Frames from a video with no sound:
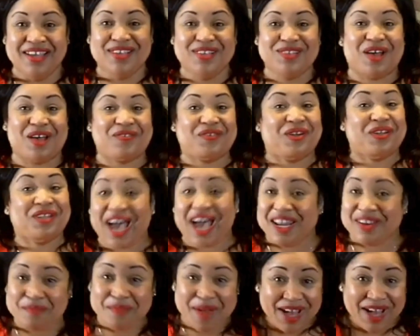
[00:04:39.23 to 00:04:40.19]
So after a
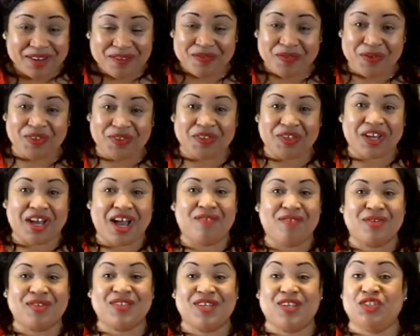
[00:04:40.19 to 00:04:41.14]
lot of back and forth and
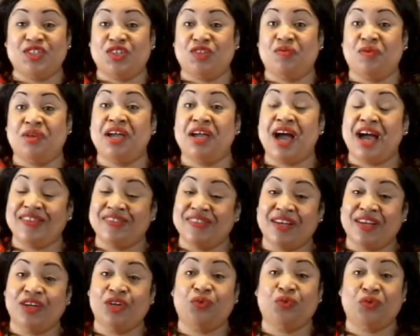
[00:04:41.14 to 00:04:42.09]
conversation, we got
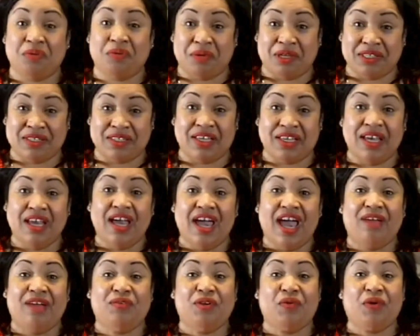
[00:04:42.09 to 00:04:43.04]
that agreement,
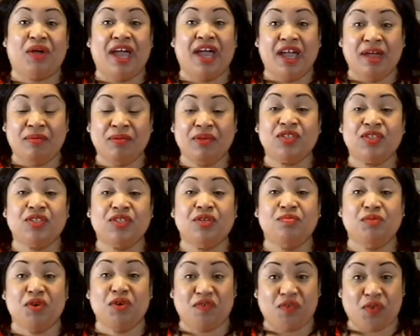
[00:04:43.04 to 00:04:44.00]
and we were able to
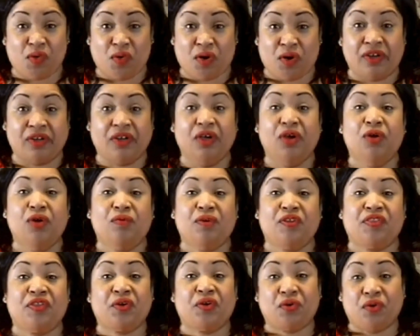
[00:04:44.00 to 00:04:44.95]
move forward
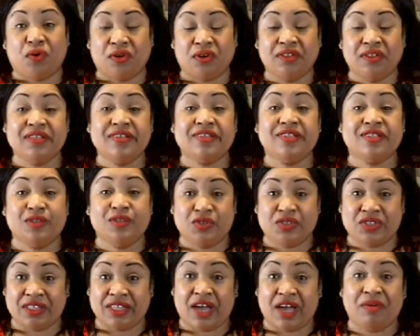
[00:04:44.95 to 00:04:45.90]
with a quarterly
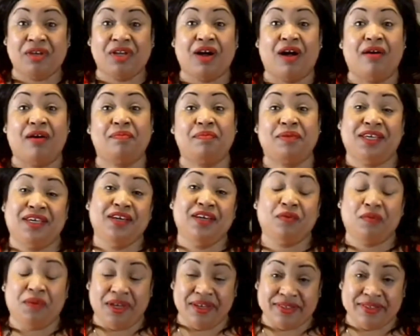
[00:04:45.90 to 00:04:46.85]
solution that we call
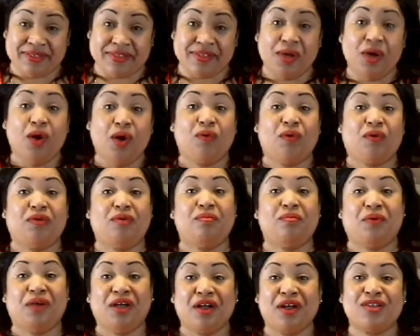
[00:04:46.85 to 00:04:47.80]
Peak Weeks, where we
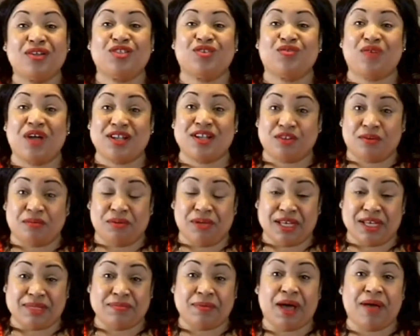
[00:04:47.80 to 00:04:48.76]
bring our Director
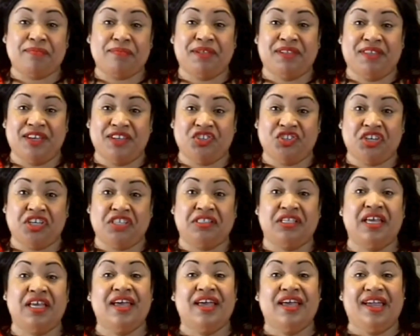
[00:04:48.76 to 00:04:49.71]
Plus population
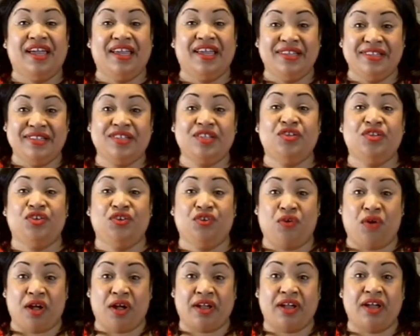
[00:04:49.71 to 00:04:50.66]
into New
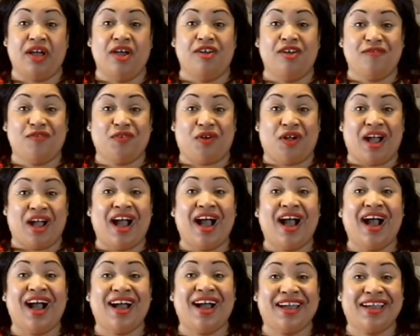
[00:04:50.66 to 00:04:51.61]
York for a
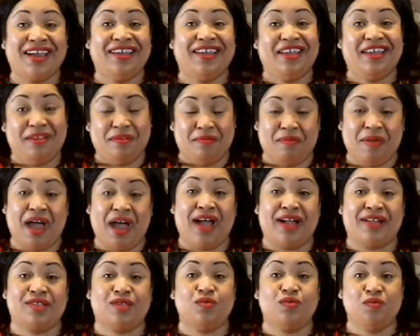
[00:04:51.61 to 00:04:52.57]
high
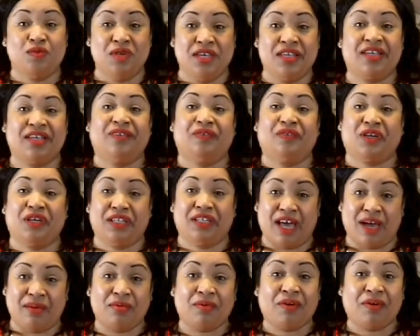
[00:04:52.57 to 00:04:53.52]
impact week of
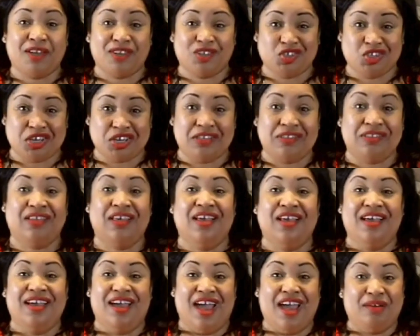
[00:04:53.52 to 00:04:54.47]
collaboration
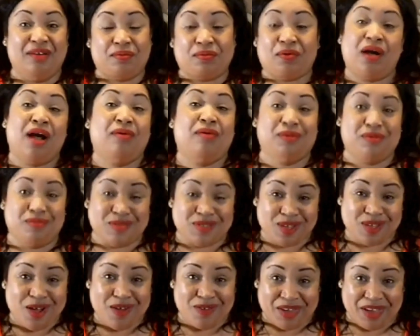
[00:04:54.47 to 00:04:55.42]
and problem
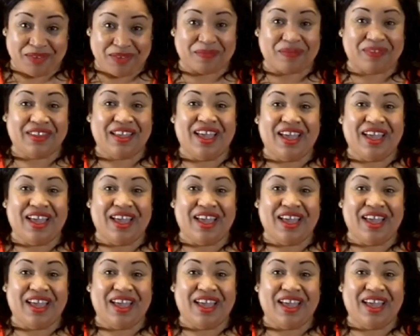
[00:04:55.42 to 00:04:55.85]
solving.